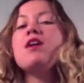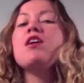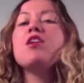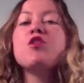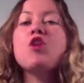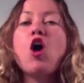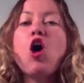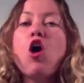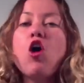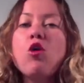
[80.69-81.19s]

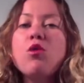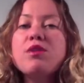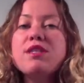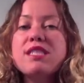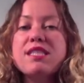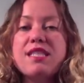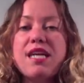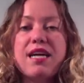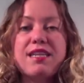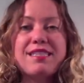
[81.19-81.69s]
The O does
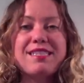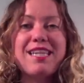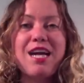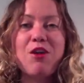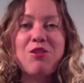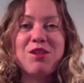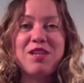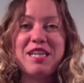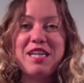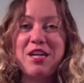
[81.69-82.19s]
not
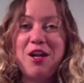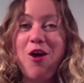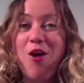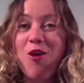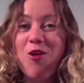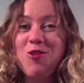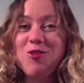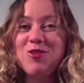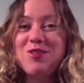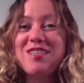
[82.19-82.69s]
sound like an
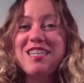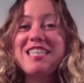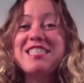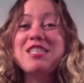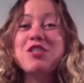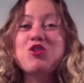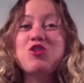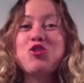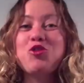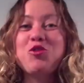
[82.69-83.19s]
O. It's a
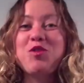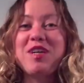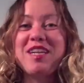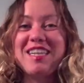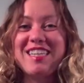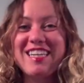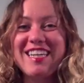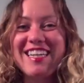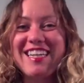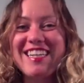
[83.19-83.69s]

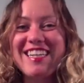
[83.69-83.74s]
trick.